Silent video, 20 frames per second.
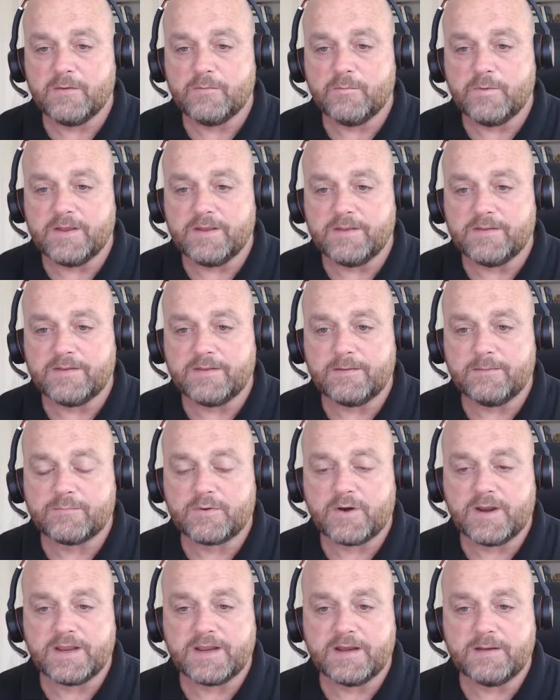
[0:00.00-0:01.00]
with
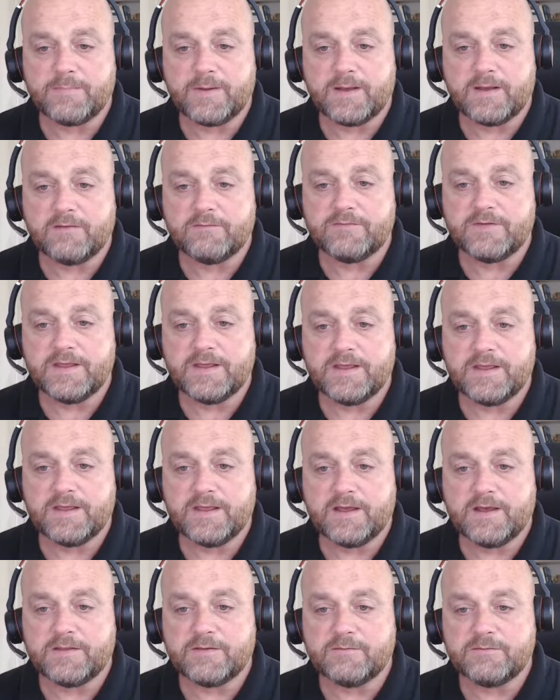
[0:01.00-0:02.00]
breaking above
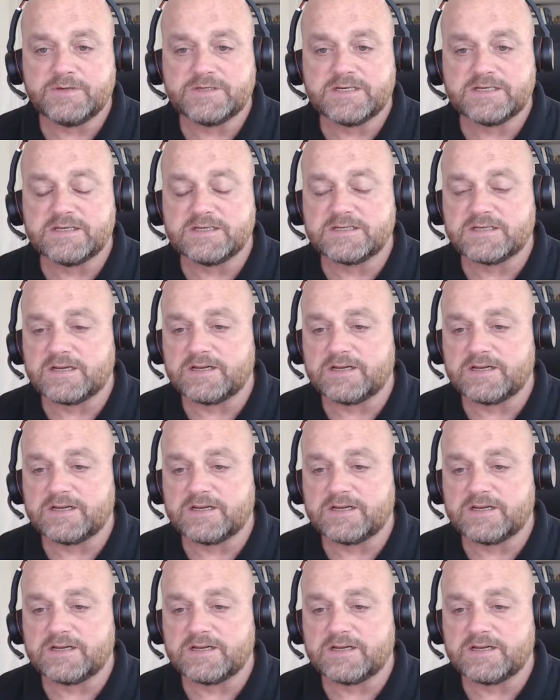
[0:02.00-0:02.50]
the resistance